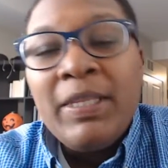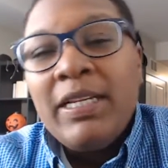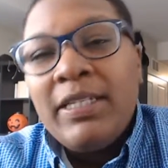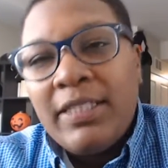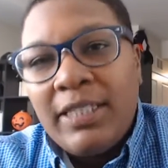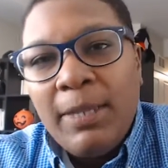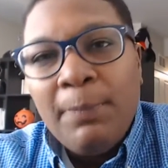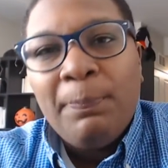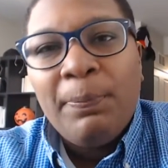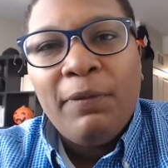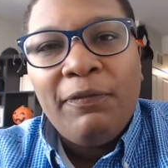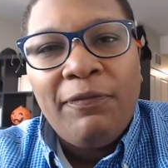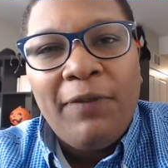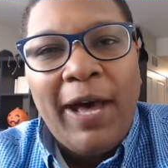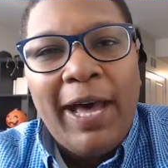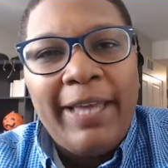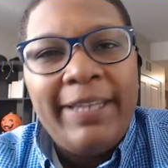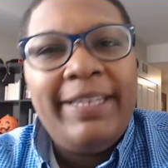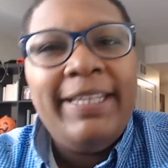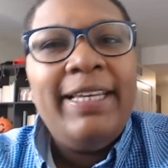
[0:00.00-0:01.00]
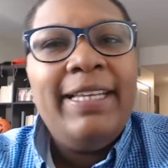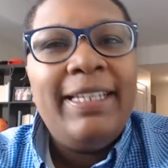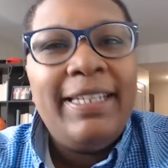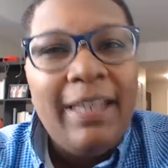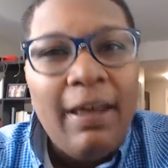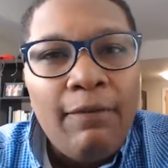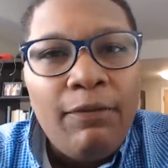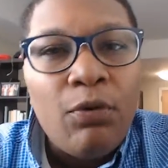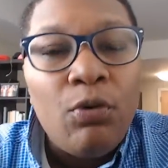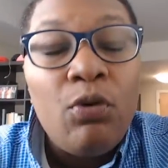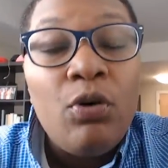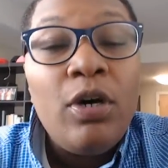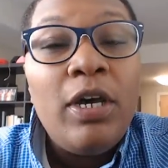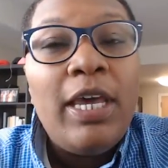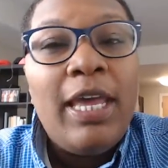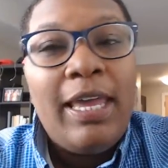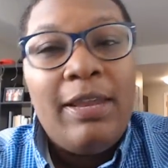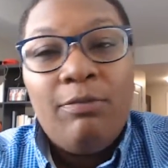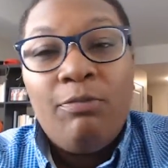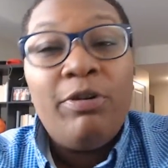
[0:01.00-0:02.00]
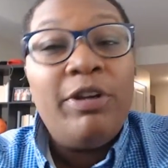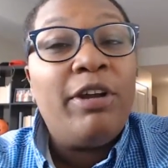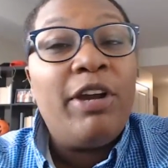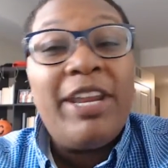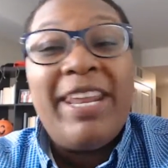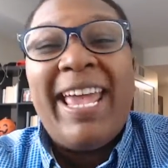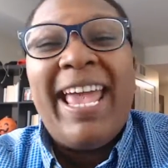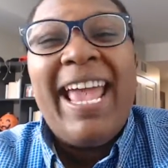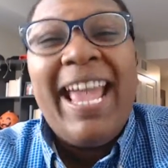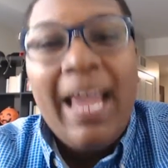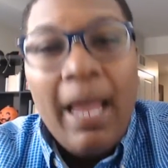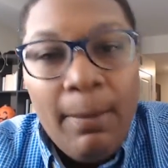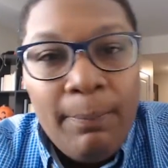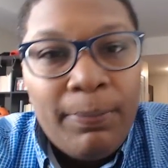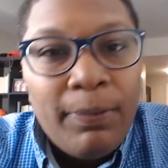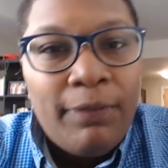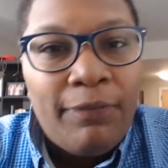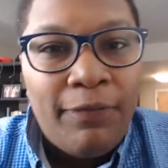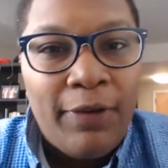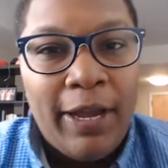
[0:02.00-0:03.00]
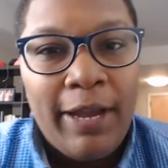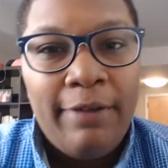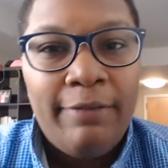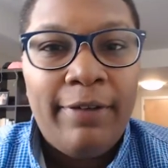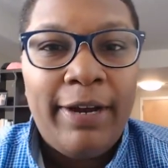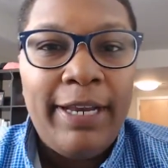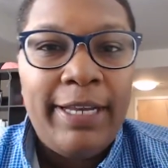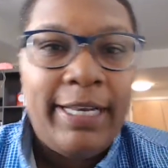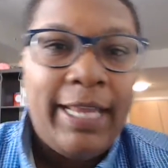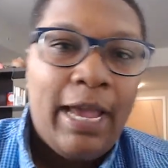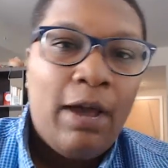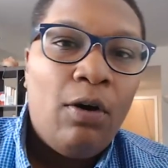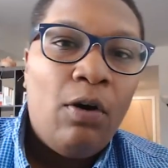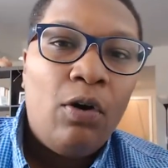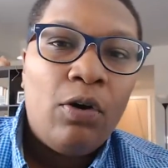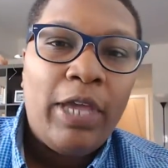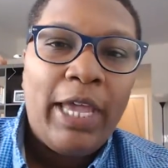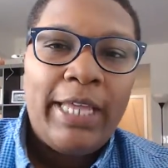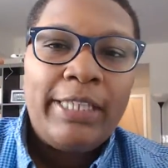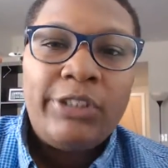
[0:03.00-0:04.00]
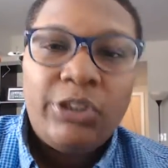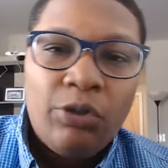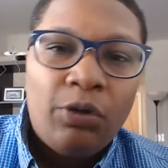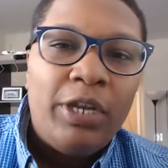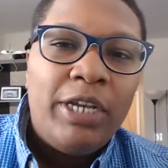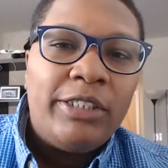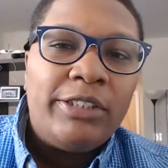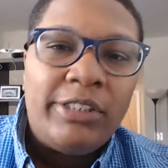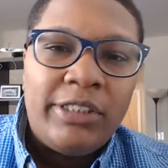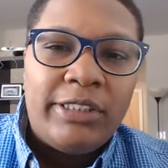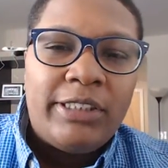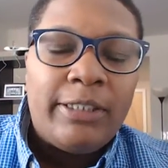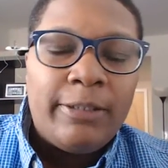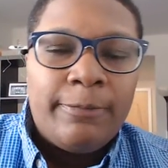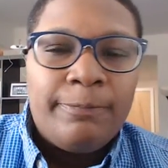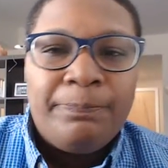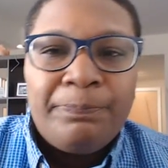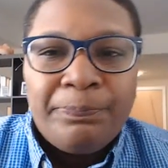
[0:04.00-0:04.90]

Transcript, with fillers: simplified level and we're going to amplify it right now. Okay, so here's the deal.